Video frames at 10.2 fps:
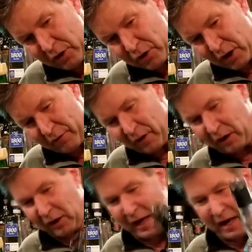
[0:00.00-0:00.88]
yourself a
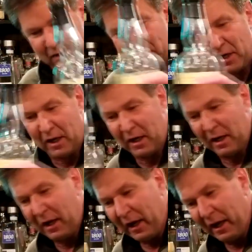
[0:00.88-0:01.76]
glass
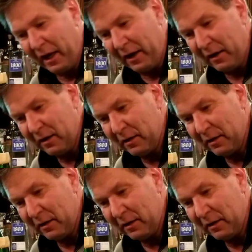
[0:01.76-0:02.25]
and